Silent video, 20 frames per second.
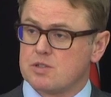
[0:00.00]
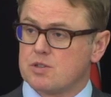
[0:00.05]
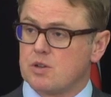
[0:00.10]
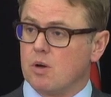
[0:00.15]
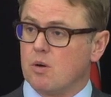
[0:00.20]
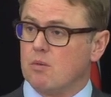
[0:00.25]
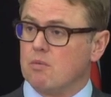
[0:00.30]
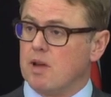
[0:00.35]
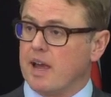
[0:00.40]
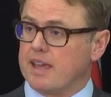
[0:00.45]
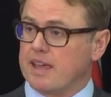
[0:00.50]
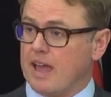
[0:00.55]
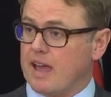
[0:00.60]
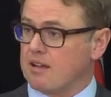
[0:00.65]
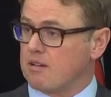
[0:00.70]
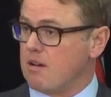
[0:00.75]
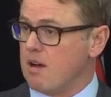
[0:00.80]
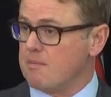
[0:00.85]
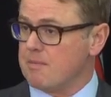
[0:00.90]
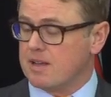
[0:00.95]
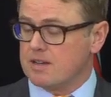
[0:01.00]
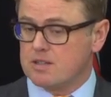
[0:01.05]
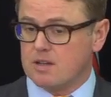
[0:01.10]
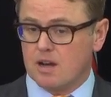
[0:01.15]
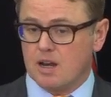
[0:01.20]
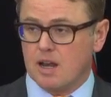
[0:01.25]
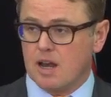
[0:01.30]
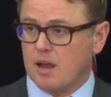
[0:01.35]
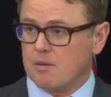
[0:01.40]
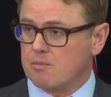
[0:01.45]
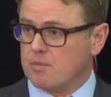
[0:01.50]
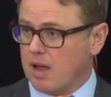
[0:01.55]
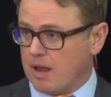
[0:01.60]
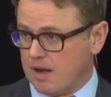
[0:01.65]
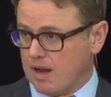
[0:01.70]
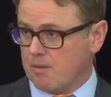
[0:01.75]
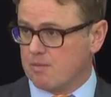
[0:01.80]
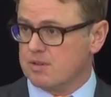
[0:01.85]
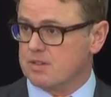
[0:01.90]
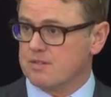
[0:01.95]
so I can't comment on it, I,
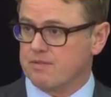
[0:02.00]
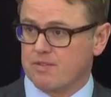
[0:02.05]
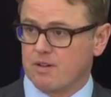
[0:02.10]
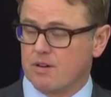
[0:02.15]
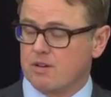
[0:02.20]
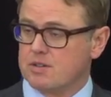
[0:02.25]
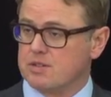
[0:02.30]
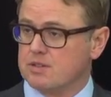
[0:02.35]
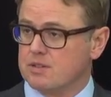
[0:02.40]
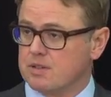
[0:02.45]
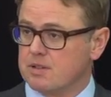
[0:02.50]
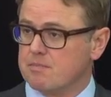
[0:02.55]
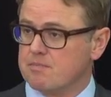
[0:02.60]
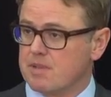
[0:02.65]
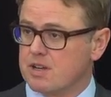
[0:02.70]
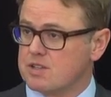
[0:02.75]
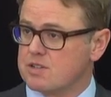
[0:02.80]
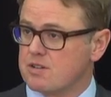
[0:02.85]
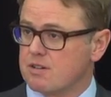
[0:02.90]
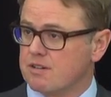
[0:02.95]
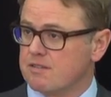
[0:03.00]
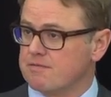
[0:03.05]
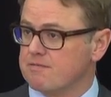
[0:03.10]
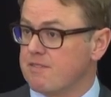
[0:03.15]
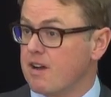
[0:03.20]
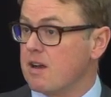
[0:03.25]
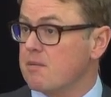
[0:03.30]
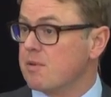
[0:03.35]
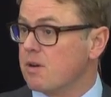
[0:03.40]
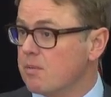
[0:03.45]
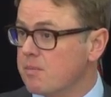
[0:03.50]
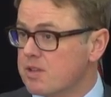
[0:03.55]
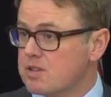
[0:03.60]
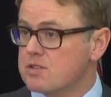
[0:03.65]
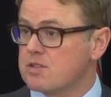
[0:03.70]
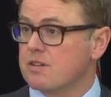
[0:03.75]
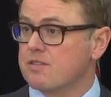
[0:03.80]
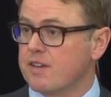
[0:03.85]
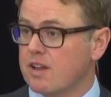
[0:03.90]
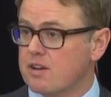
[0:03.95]
and I would defer to the Minister of Environment or
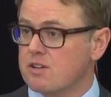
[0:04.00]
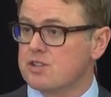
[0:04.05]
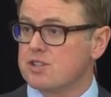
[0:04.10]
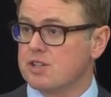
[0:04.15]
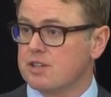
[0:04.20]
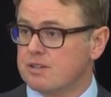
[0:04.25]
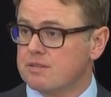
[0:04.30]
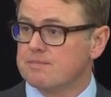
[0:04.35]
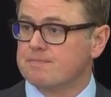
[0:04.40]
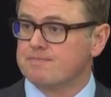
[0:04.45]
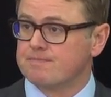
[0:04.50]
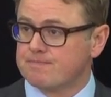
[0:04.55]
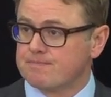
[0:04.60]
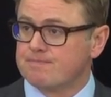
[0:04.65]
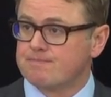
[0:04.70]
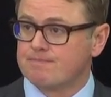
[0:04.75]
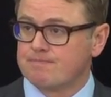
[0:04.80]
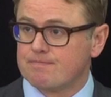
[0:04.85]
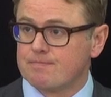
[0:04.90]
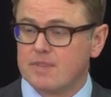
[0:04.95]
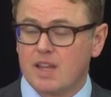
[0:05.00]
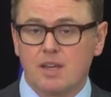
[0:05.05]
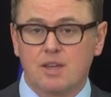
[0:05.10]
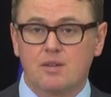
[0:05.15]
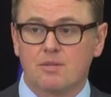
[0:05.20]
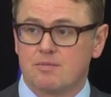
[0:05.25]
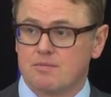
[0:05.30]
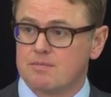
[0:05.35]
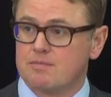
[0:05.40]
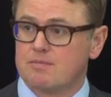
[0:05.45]
Minister of Energy. Thank, Thank you.